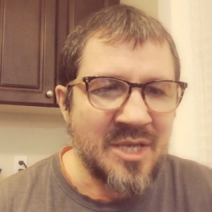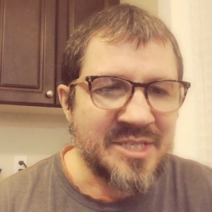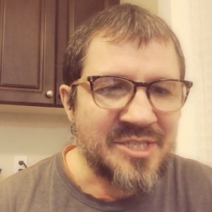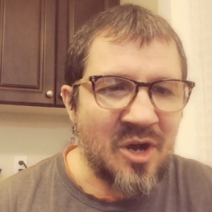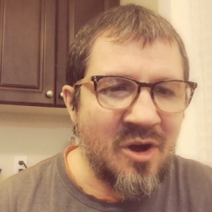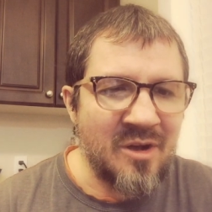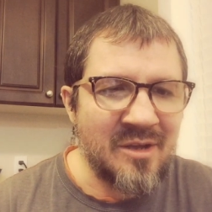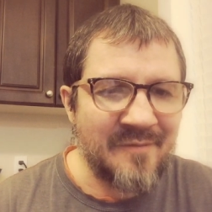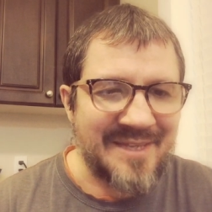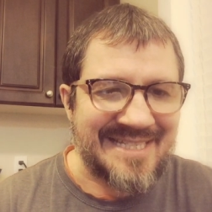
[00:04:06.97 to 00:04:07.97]
Song
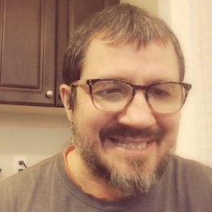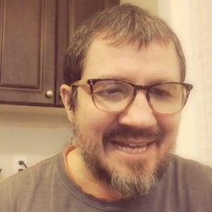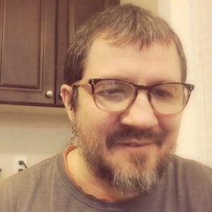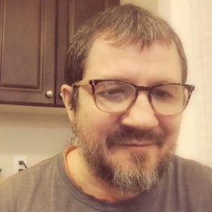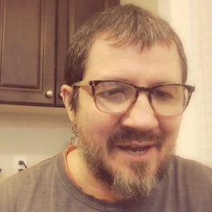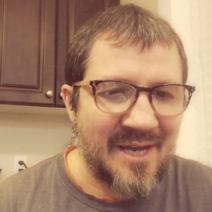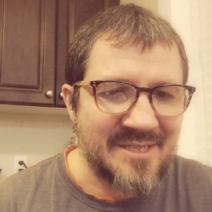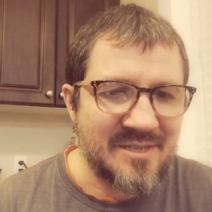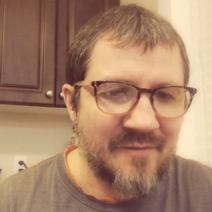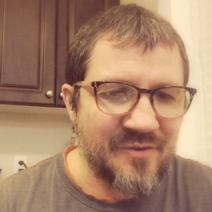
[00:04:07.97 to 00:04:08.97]
of the
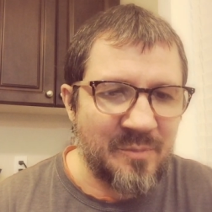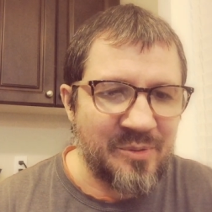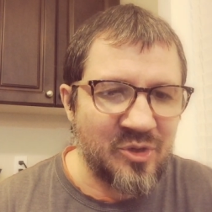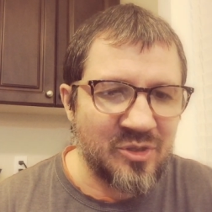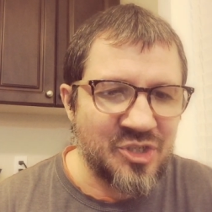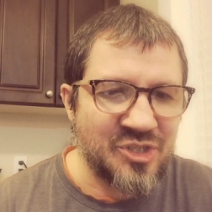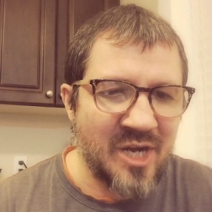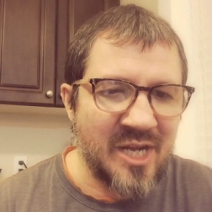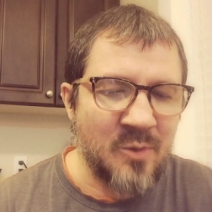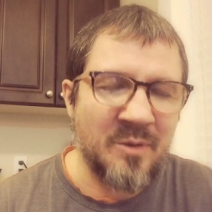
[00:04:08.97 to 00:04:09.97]
Steadfast for the Pure and
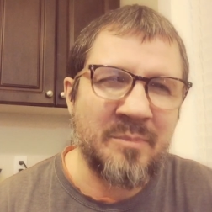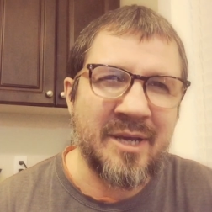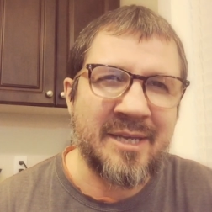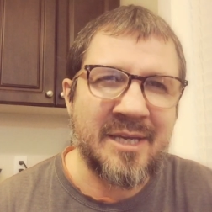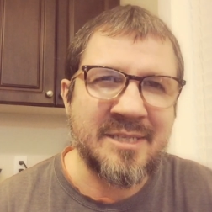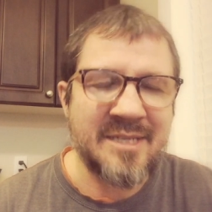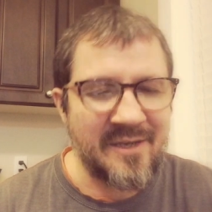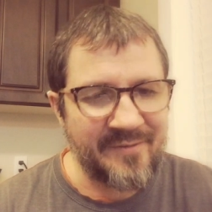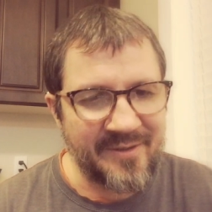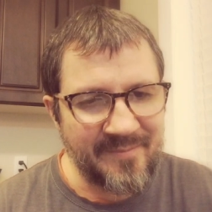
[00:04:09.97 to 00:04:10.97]
Shining One by King
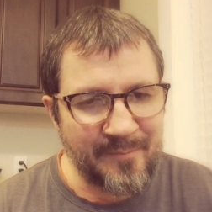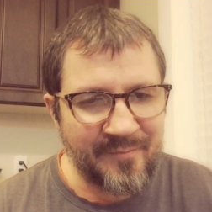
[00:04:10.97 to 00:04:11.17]
David.